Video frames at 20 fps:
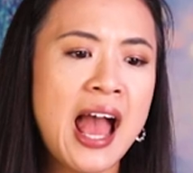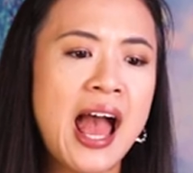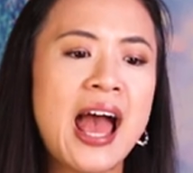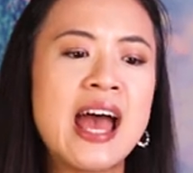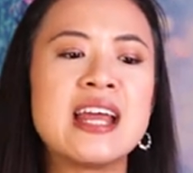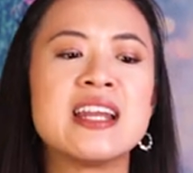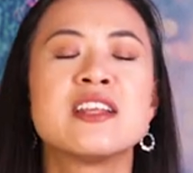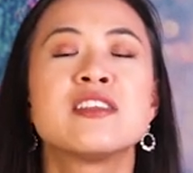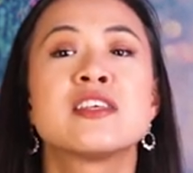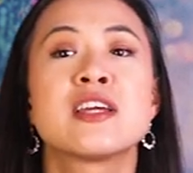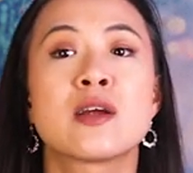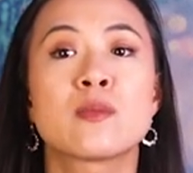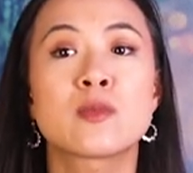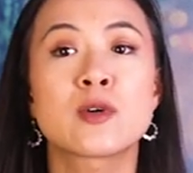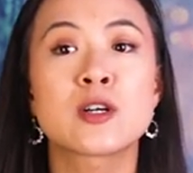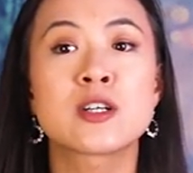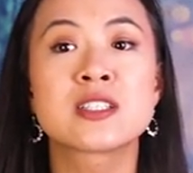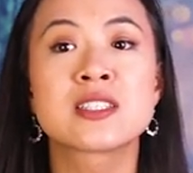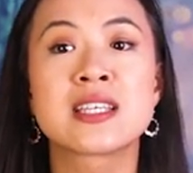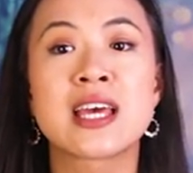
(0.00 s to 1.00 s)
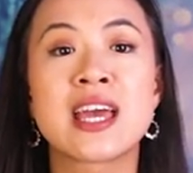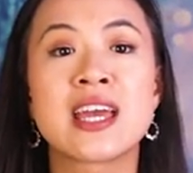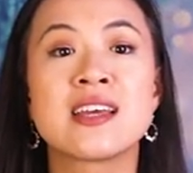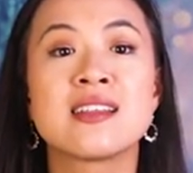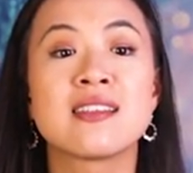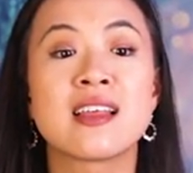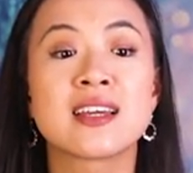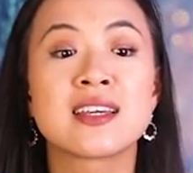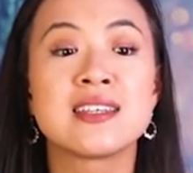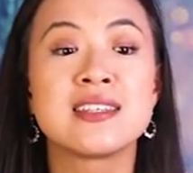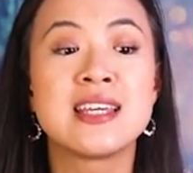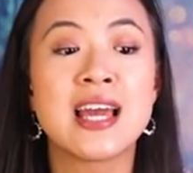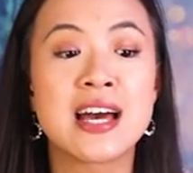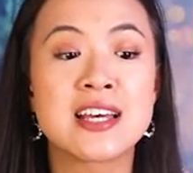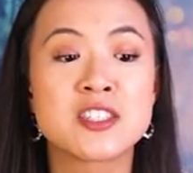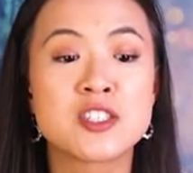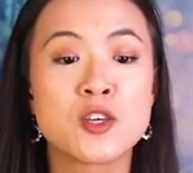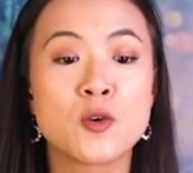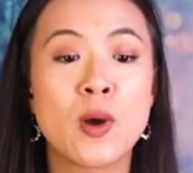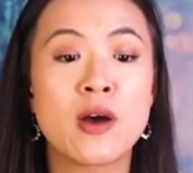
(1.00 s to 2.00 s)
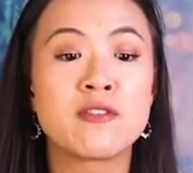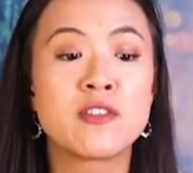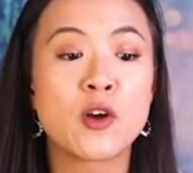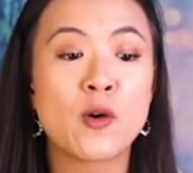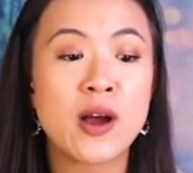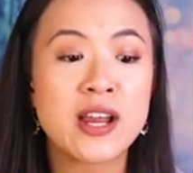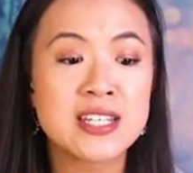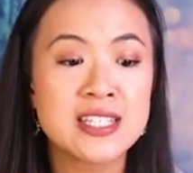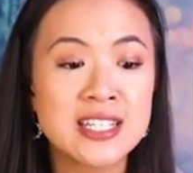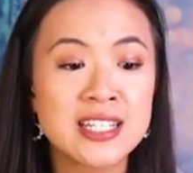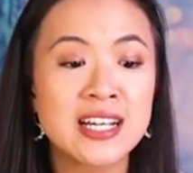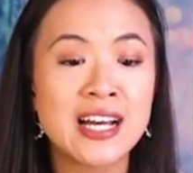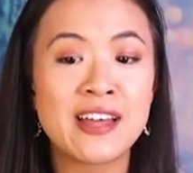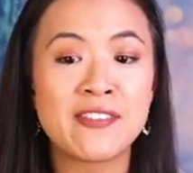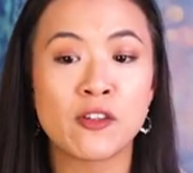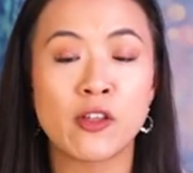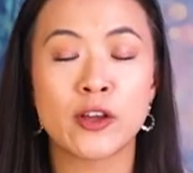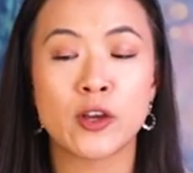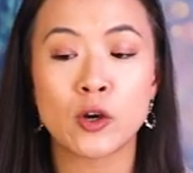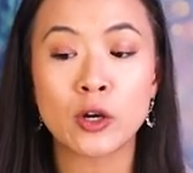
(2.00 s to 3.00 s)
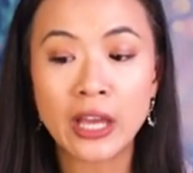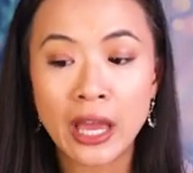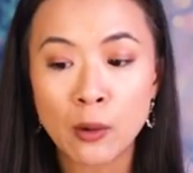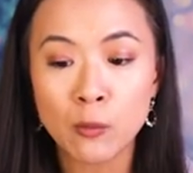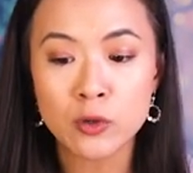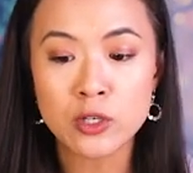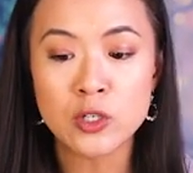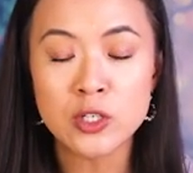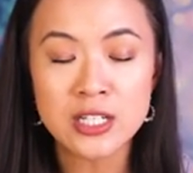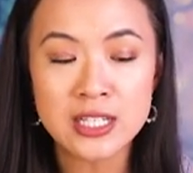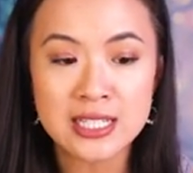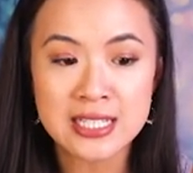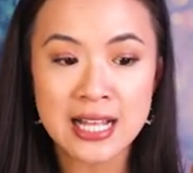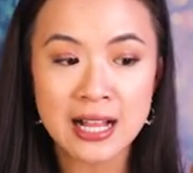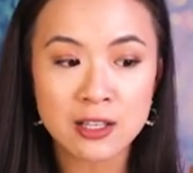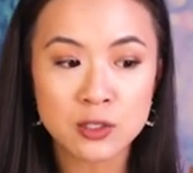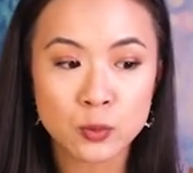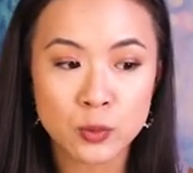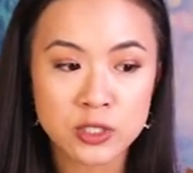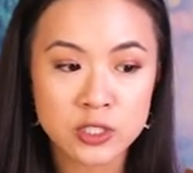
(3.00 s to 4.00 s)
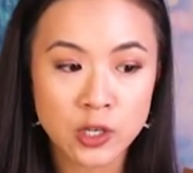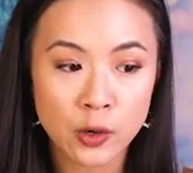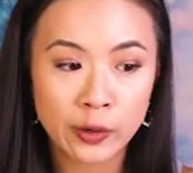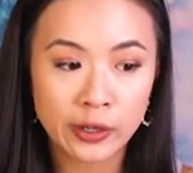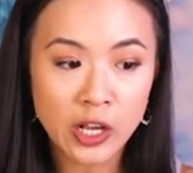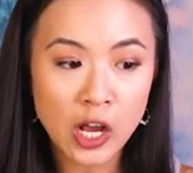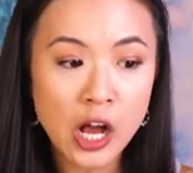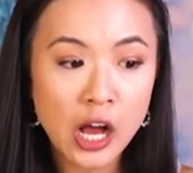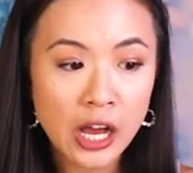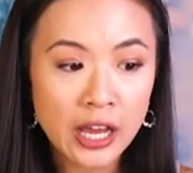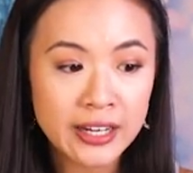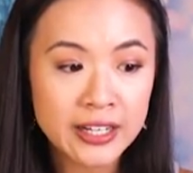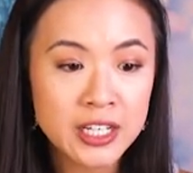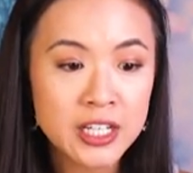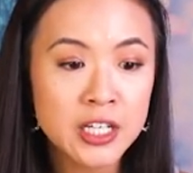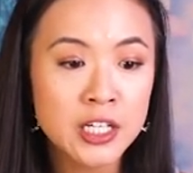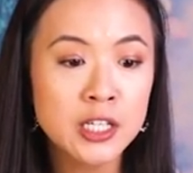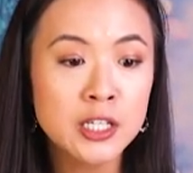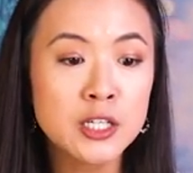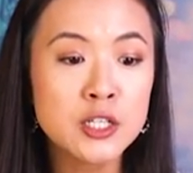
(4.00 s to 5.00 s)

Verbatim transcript: And the Emperor is saying like, like, yes, you have no idea. And they're like, okay, well, you need to tell us what's going on.